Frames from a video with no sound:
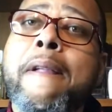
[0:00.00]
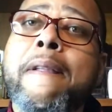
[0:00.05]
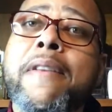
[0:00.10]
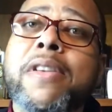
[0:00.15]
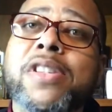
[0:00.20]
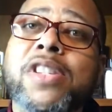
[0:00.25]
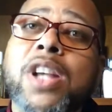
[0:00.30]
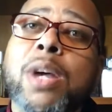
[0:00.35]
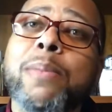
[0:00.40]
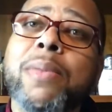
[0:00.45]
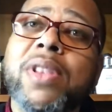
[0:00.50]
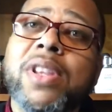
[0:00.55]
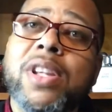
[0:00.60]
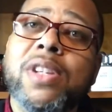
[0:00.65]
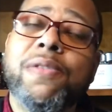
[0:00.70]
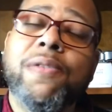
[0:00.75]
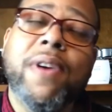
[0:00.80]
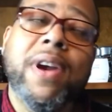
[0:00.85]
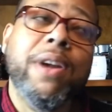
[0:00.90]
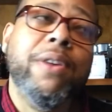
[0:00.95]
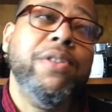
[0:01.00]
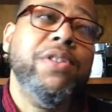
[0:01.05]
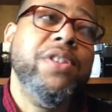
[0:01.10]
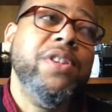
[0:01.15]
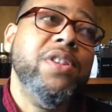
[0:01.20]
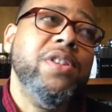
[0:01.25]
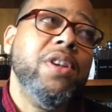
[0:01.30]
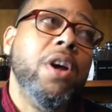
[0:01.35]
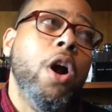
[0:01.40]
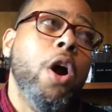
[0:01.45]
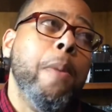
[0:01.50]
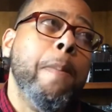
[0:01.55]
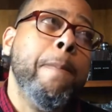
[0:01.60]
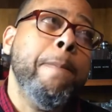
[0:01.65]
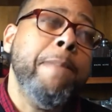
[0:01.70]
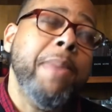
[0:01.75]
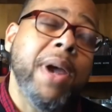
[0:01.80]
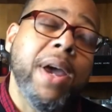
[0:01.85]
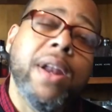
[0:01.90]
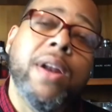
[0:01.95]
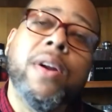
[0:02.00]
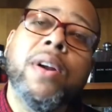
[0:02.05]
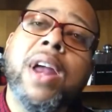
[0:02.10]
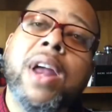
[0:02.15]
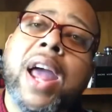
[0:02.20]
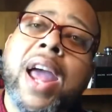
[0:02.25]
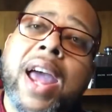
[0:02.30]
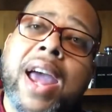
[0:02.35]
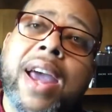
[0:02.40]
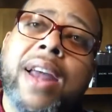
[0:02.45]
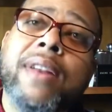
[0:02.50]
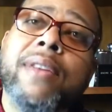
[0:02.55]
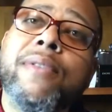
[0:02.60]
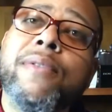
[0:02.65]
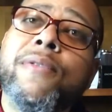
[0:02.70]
Some of these fragrances are better at